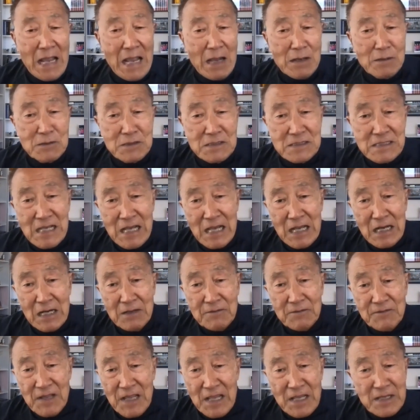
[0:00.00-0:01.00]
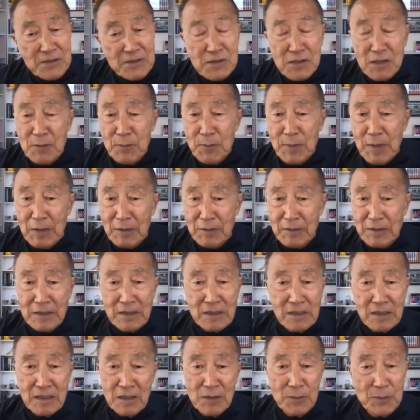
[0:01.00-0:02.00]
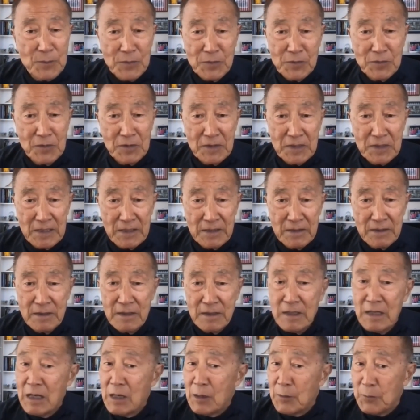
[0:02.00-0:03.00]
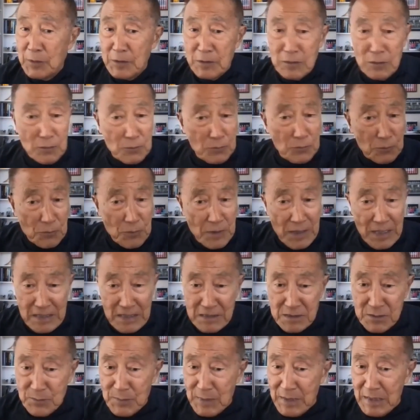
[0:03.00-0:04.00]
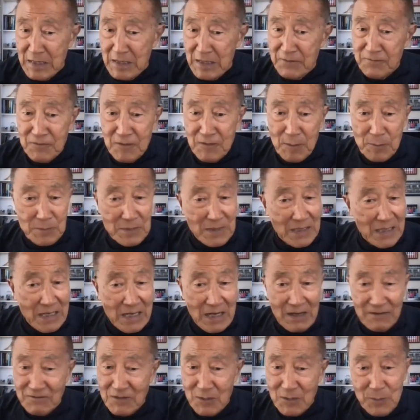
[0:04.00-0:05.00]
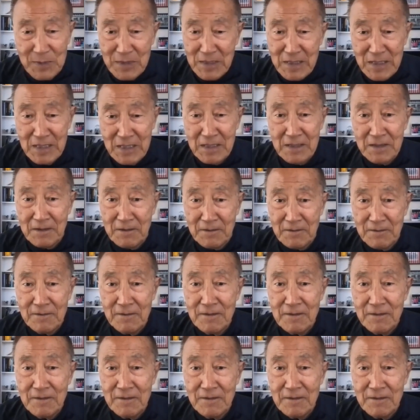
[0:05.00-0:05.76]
outside of the Asian American community. We don't raise money from the government either,